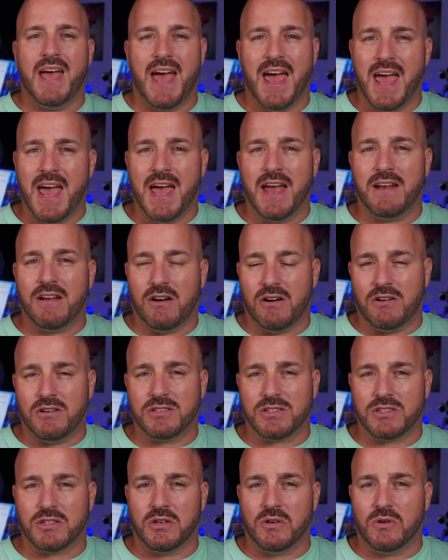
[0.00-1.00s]
And
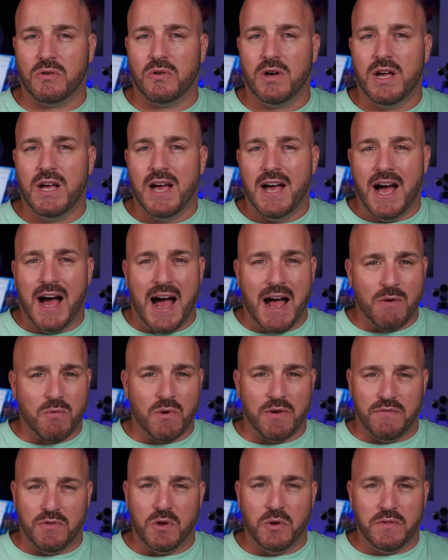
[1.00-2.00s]
also, I
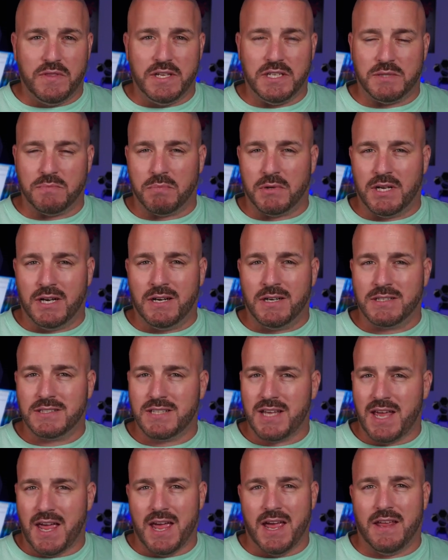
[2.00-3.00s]
reviewed these
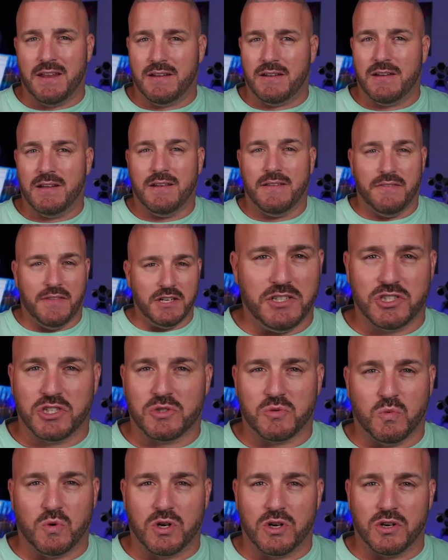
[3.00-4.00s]
plugs and they
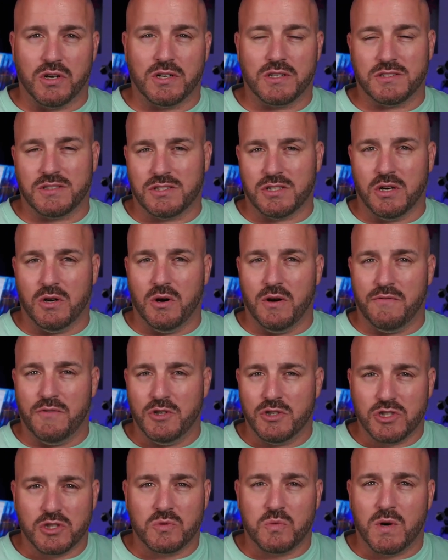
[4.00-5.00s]
just work. So if you
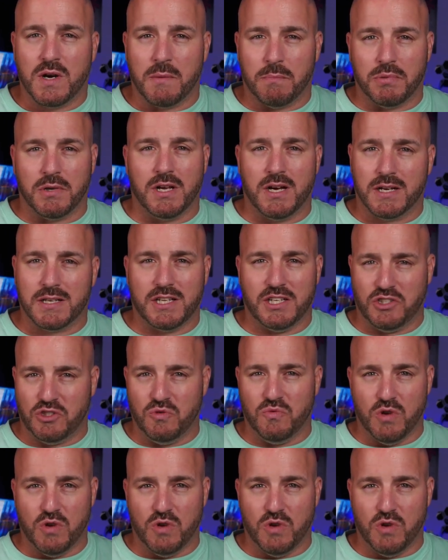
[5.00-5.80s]
just want a plug that you